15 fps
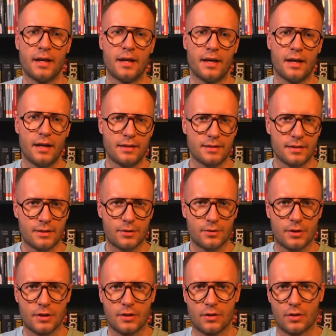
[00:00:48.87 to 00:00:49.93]

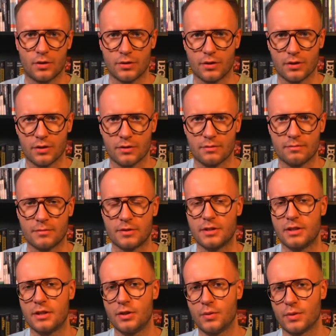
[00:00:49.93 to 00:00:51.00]
hexagonal onion,
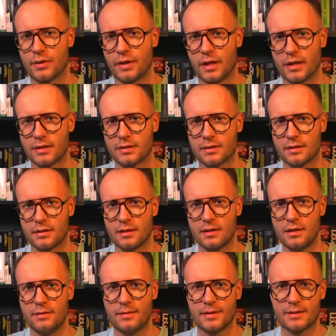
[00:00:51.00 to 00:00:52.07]
CQRS,
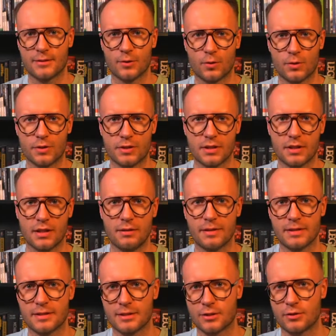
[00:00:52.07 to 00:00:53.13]
event sourcing,
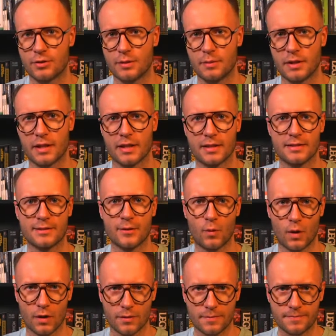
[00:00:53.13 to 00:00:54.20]
event streaming, and so
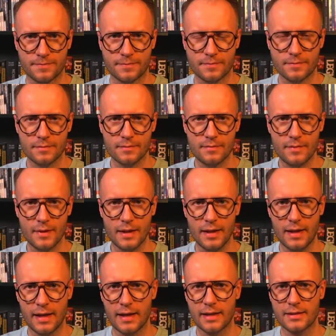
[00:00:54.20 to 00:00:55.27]
on.
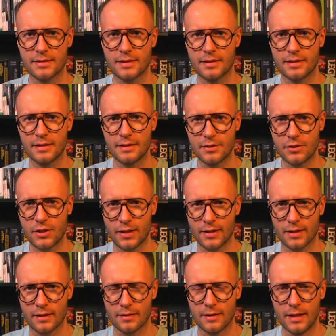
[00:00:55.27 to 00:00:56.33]
And this
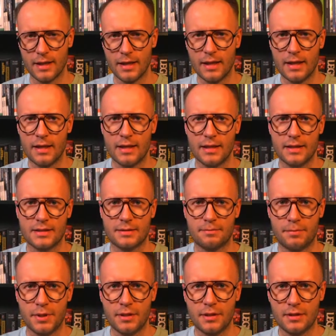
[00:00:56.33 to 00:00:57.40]
channel is
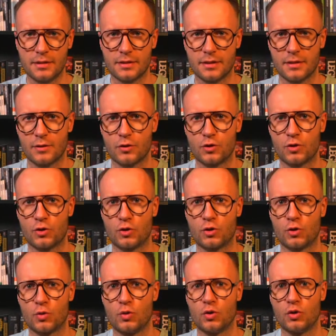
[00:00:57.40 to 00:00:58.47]
built
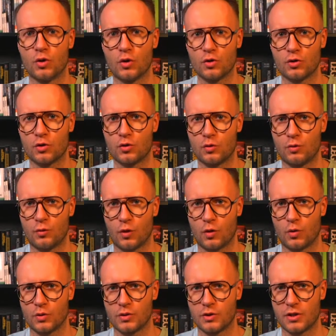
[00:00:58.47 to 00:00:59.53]
to not to
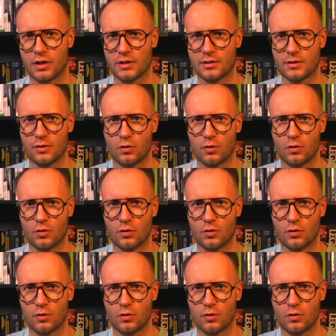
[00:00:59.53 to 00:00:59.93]
focus just on